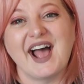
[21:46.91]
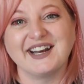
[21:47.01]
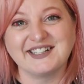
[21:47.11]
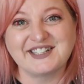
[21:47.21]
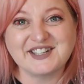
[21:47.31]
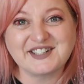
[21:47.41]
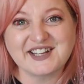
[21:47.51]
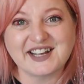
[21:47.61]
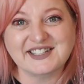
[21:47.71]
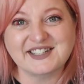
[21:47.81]
And until
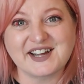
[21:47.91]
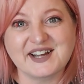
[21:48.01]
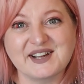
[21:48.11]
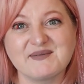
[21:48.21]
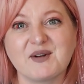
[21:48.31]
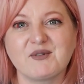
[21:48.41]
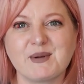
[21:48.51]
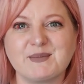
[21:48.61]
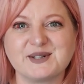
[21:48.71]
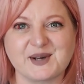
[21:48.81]
next time,
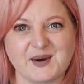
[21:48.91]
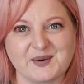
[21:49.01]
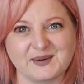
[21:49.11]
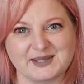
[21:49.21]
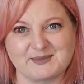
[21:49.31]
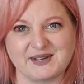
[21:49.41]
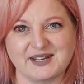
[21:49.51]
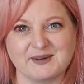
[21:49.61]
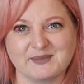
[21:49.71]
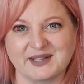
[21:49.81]
remember to always
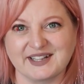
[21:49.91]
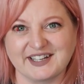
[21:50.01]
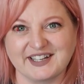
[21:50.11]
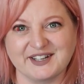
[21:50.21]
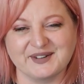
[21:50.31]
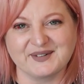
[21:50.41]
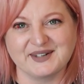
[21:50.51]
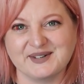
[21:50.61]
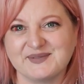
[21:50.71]
be completely you.